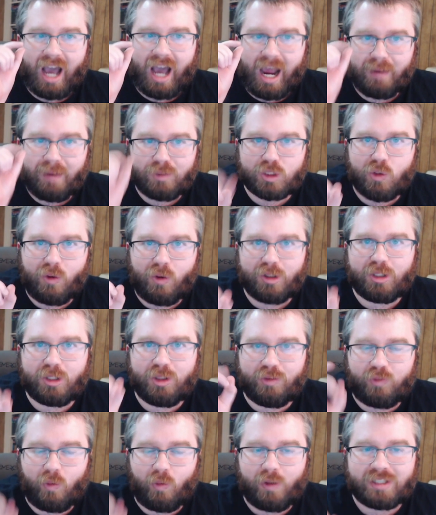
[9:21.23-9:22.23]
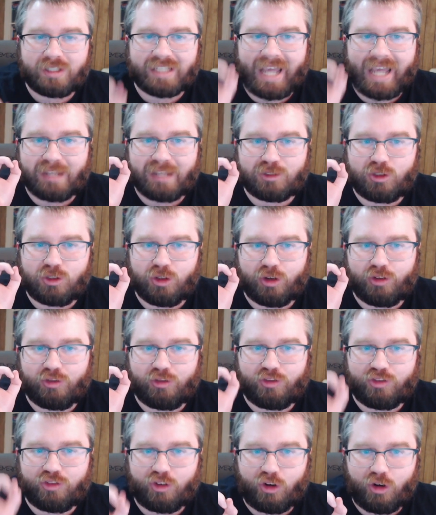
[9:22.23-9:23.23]
I was going to the voice cast to
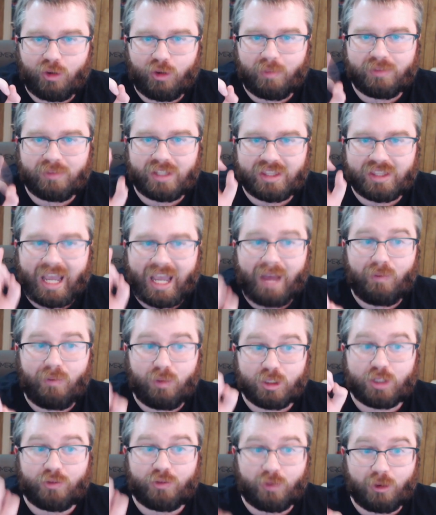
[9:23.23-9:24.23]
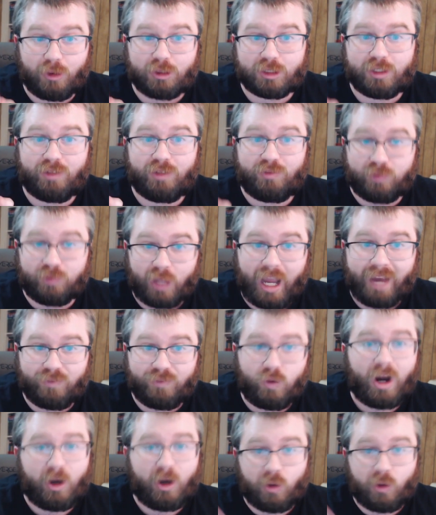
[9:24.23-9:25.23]
confirm that that was a version of
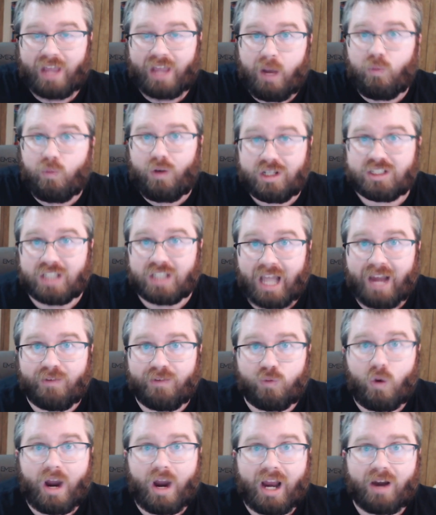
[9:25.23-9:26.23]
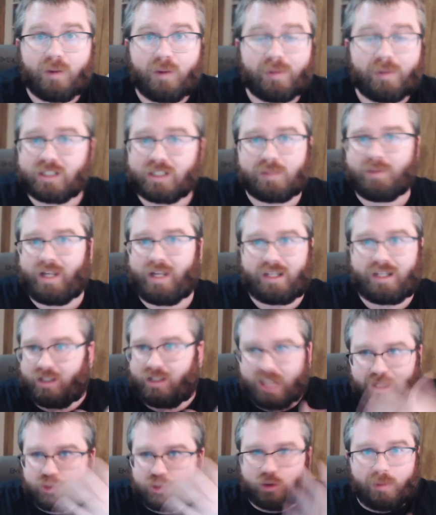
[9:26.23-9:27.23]
Livewire, or that was Livewire, because I'm like, the
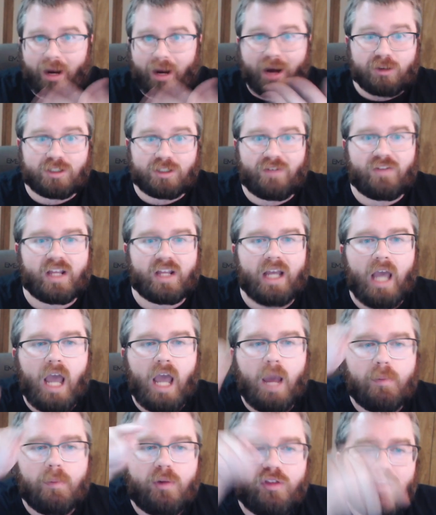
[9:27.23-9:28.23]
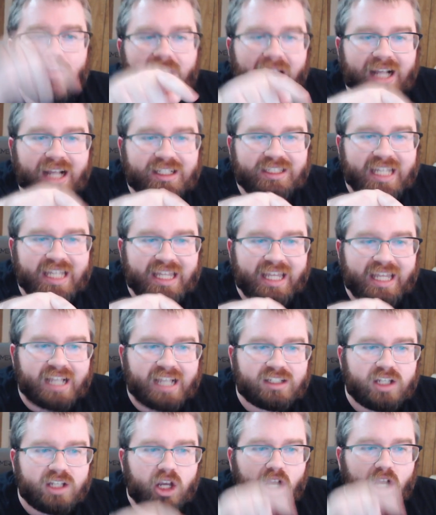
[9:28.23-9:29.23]
electrical powers and everything. But then I see
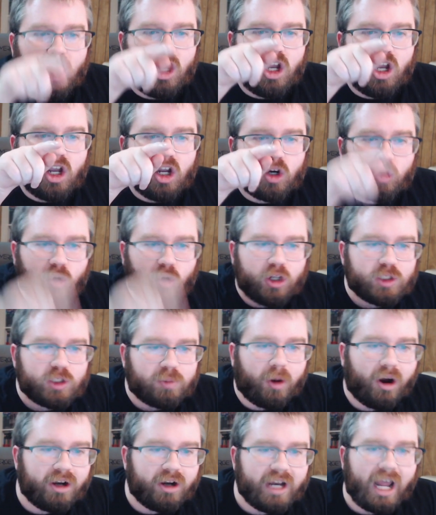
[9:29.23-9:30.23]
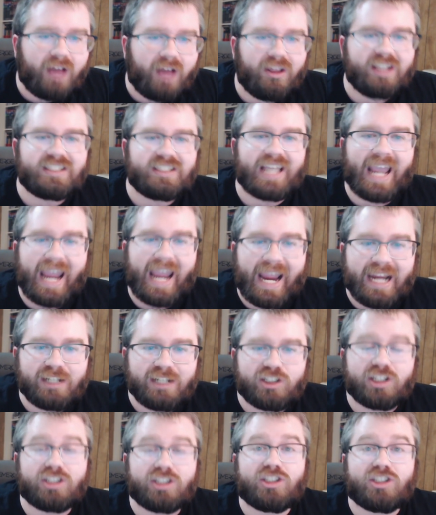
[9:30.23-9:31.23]
this. Chris Parnell is
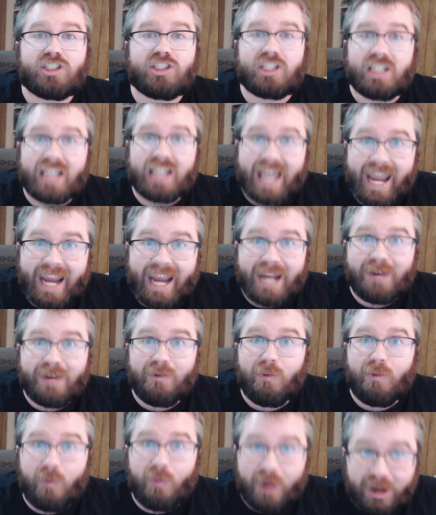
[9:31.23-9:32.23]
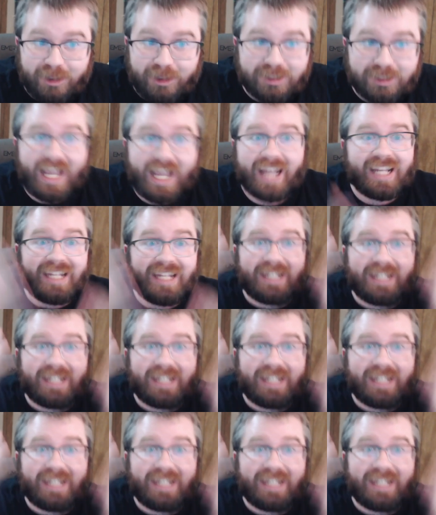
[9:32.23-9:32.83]
Agent Slade Wilson.